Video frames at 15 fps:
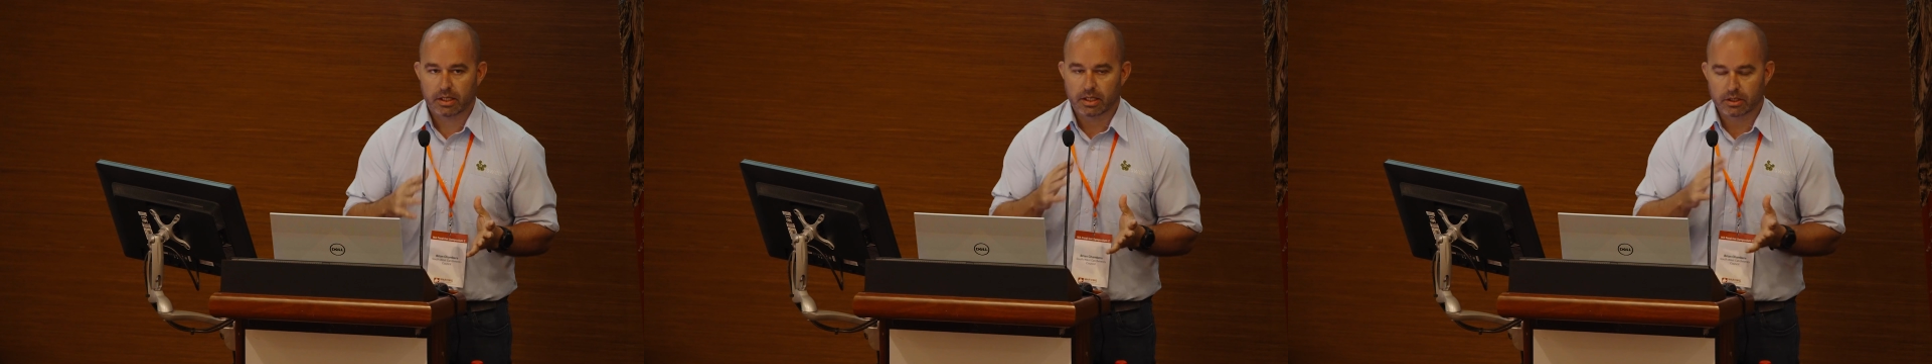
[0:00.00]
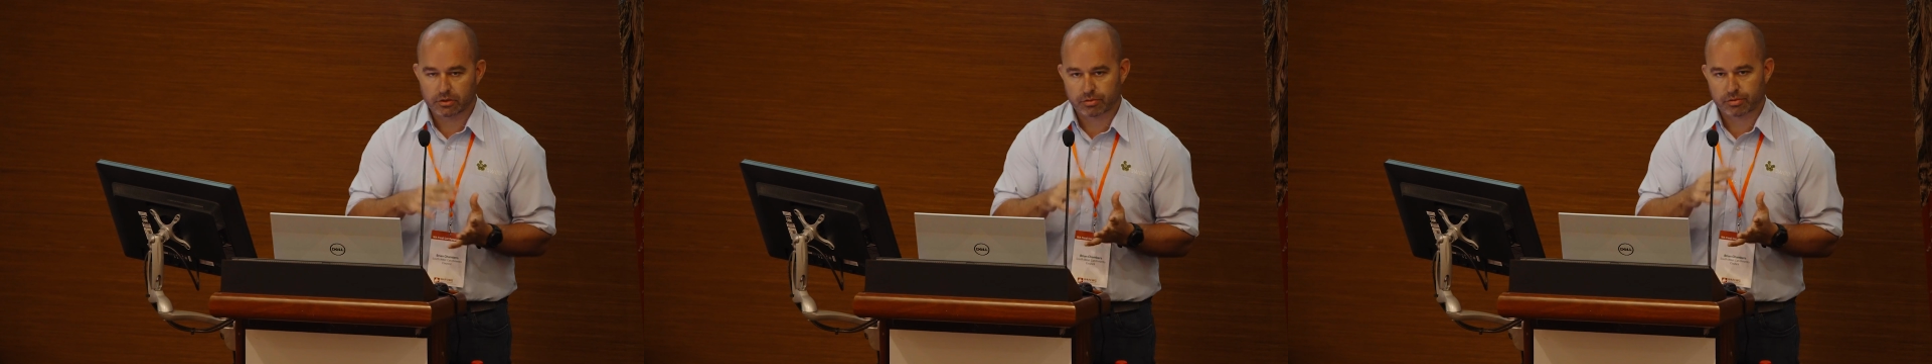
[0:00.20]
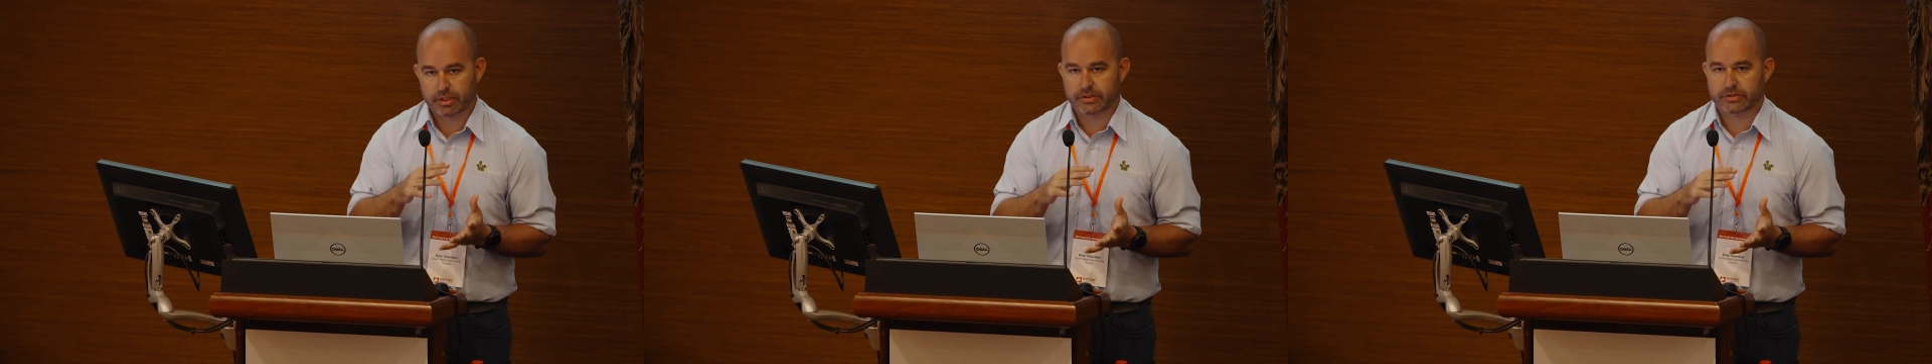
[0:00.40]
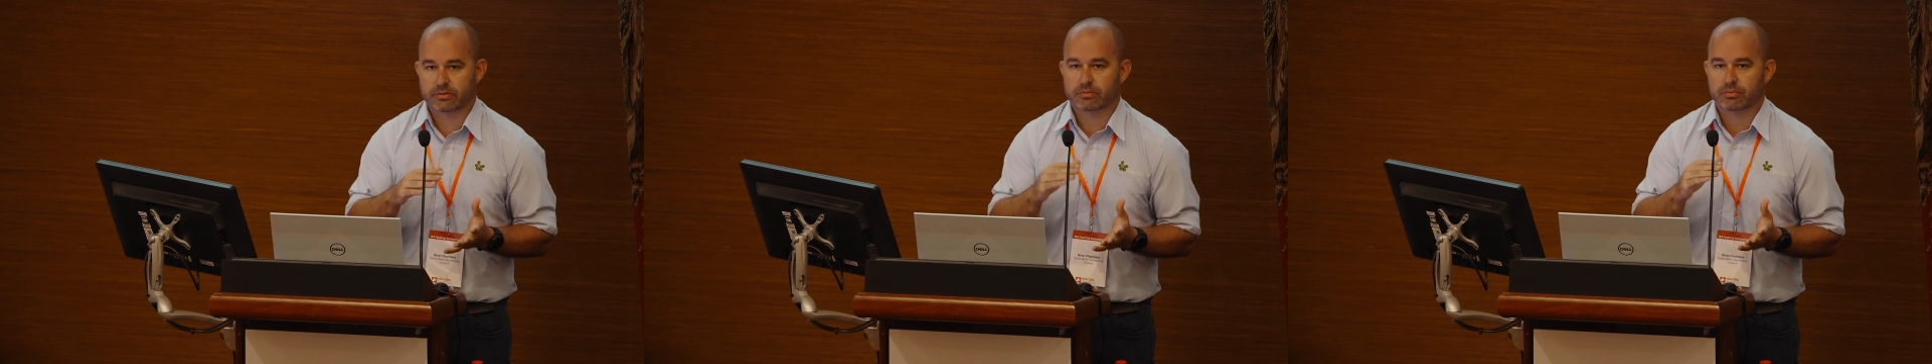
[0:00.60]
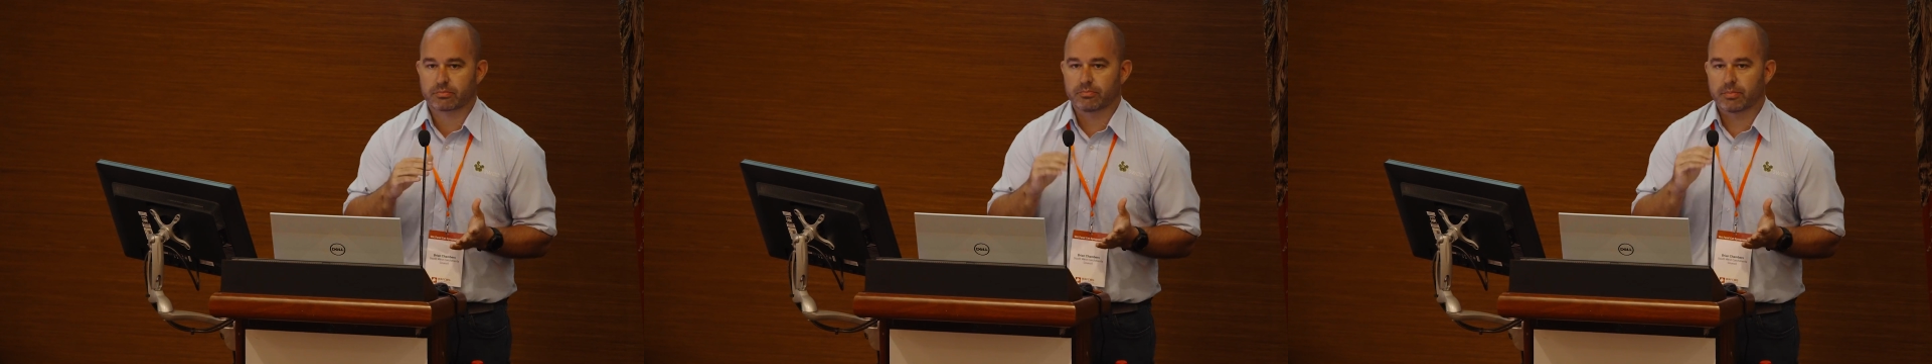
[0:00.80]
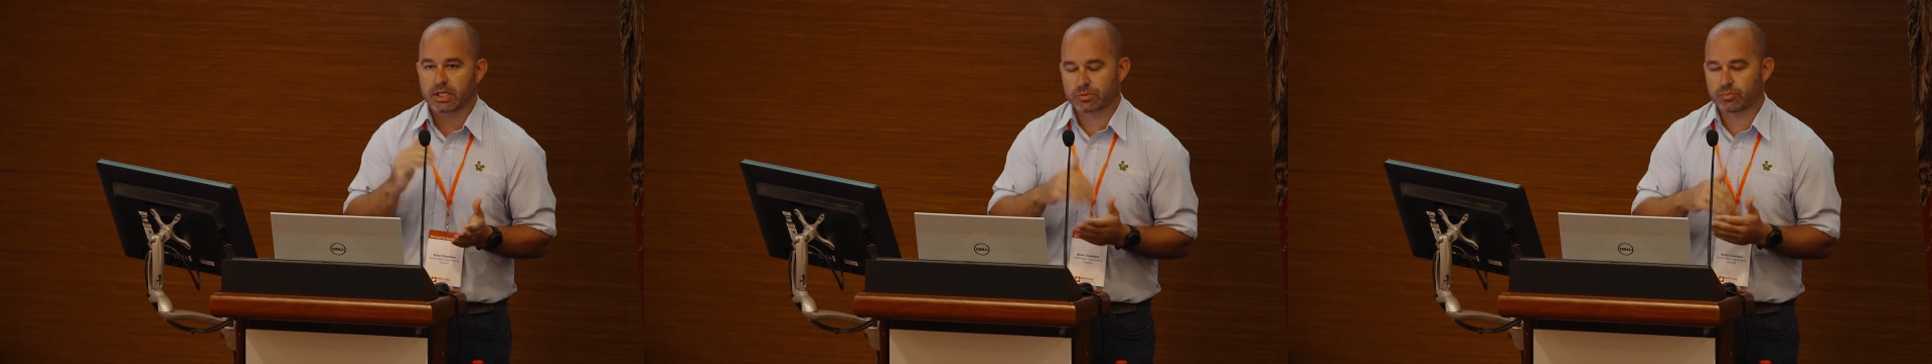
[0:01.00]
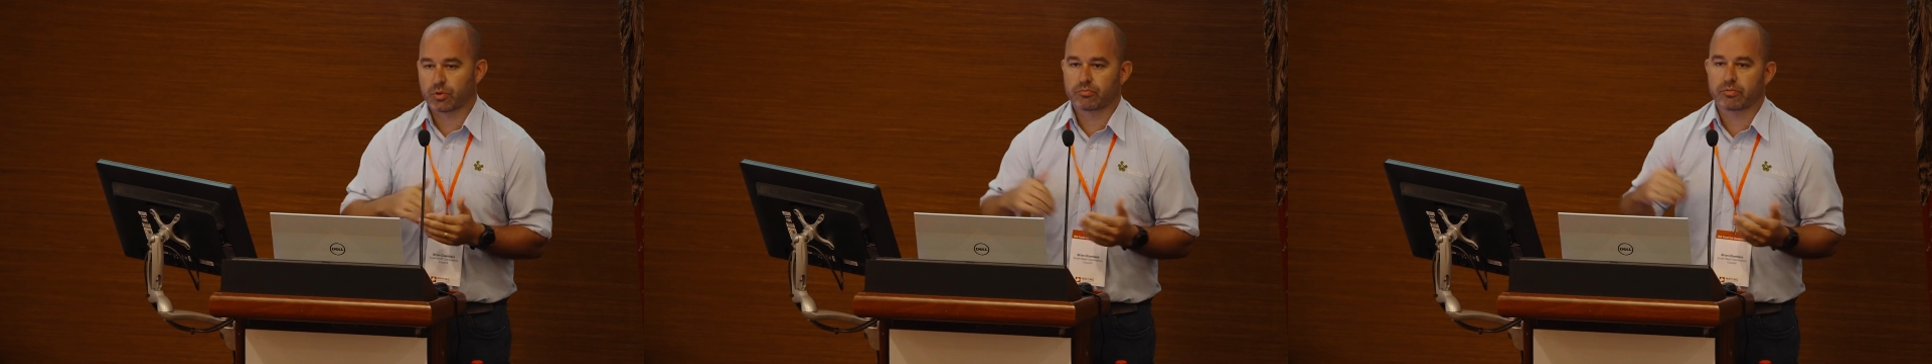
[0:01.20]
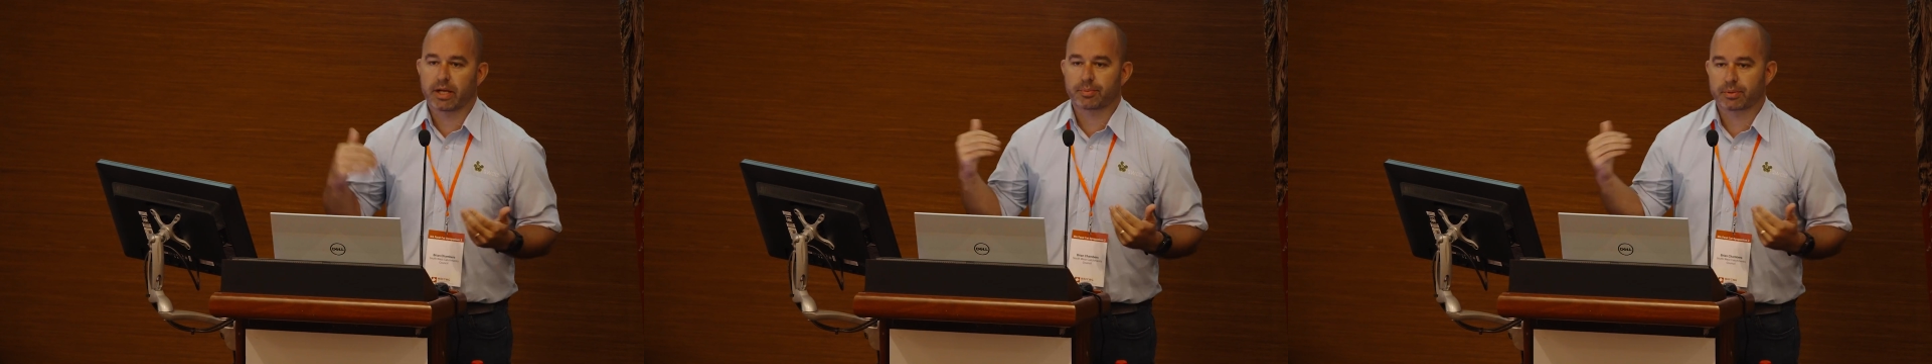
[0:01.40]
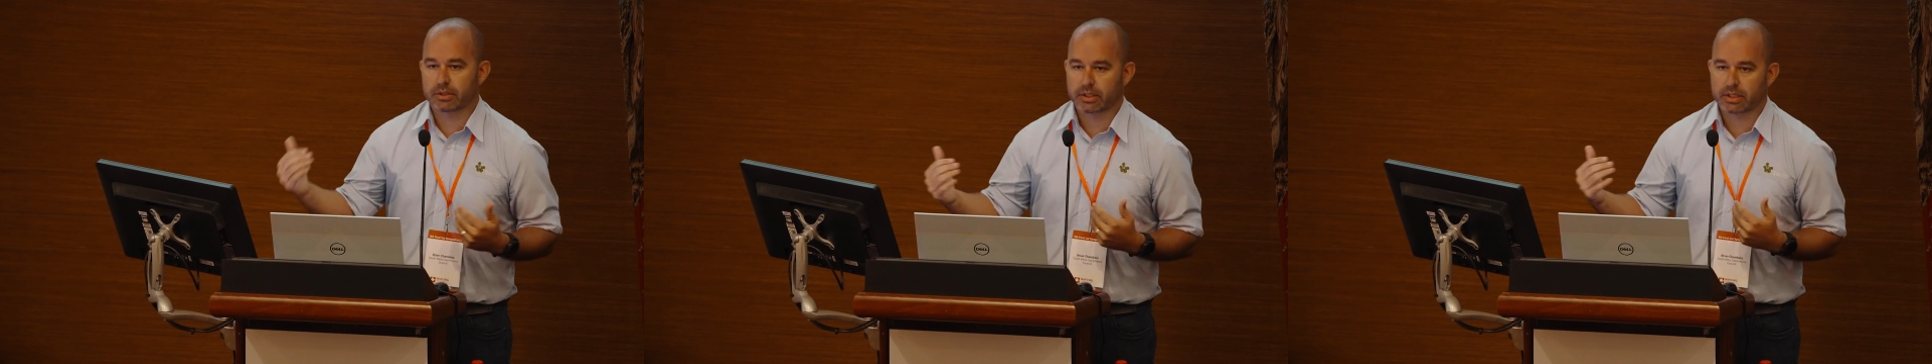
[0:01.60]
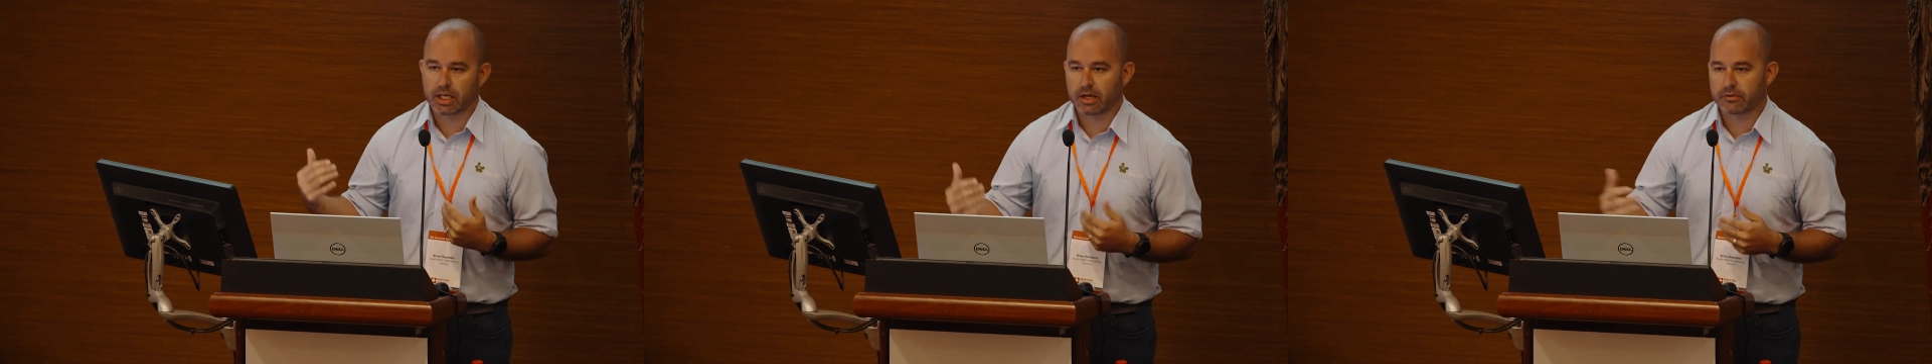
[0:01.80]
increased much more rapidly